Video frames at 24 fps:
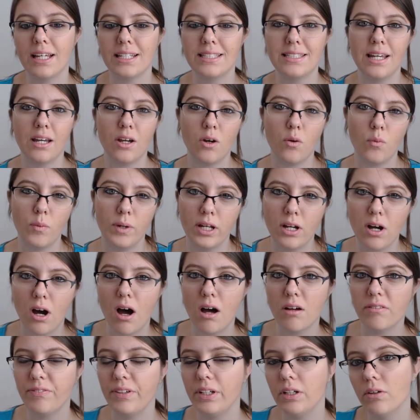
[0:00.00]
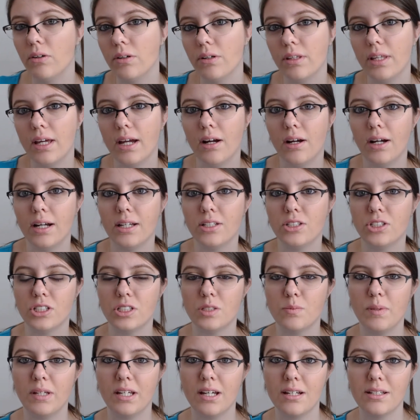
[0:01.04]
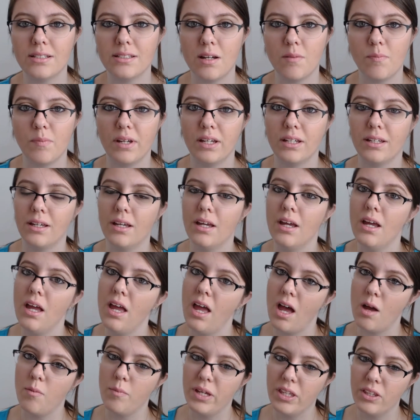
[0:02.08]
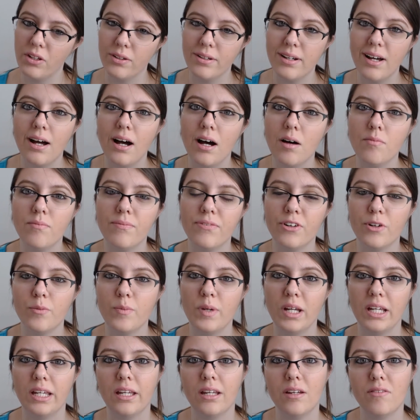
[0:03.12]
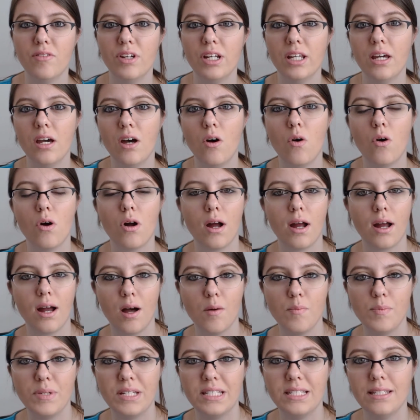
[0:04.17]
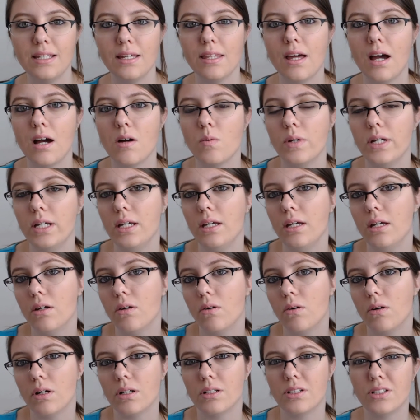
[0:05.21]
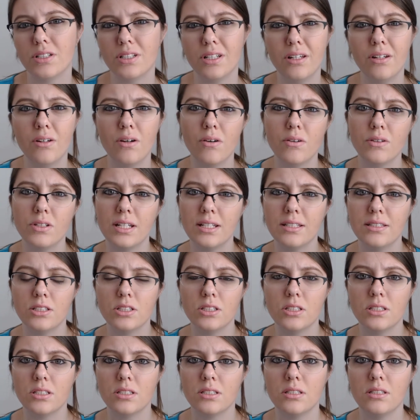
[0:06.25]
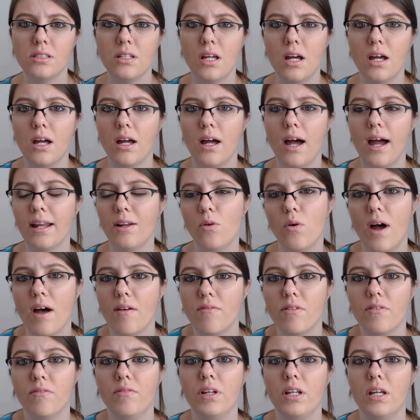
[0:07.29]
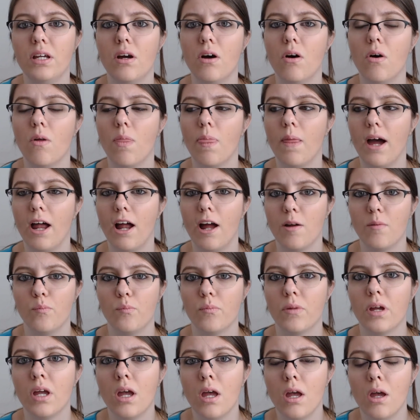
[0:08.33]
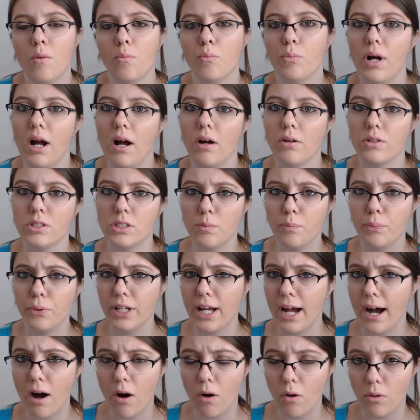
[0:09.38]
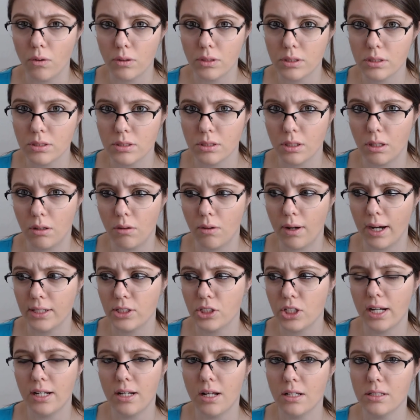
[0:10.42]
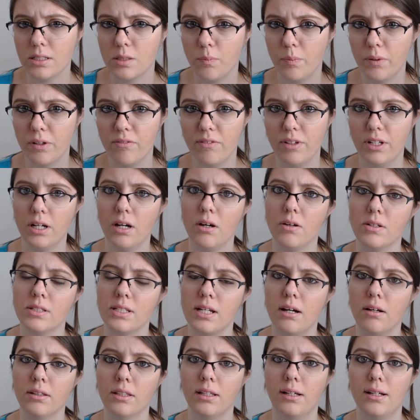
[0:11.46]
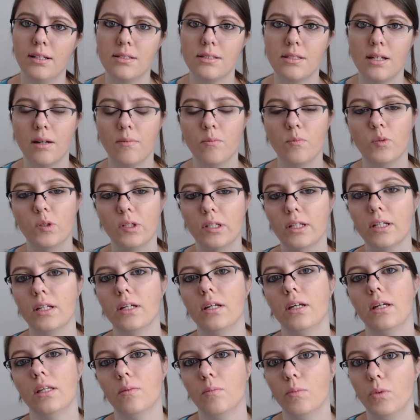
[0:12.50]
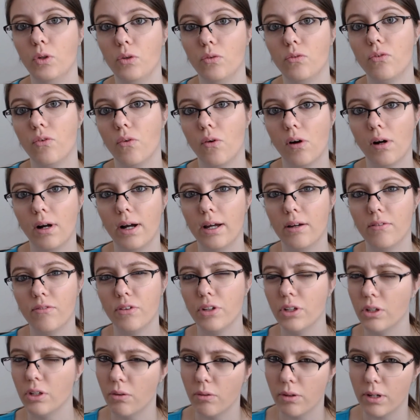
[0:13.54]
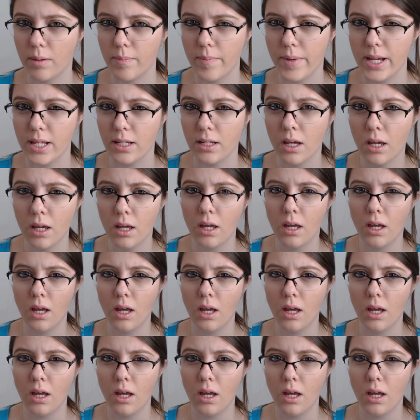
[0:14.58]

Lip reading: like take a week off here or there, it's just because I'm either not up for making a video, or I got busy that week, or you know, it's just not, I don't have a video that I'm proud to put out. So I try not to put videos out unless I'm really in the mood for it, if you know what I mean.